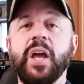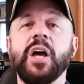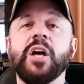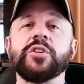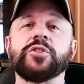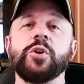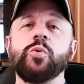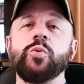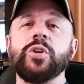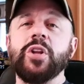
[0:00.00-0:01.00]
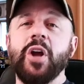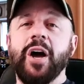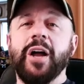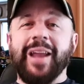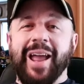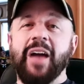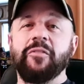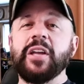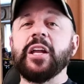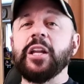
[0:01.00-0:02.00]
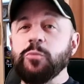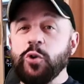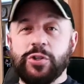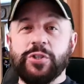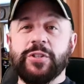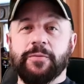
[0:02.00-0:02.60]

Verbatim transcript: So, not having an emergency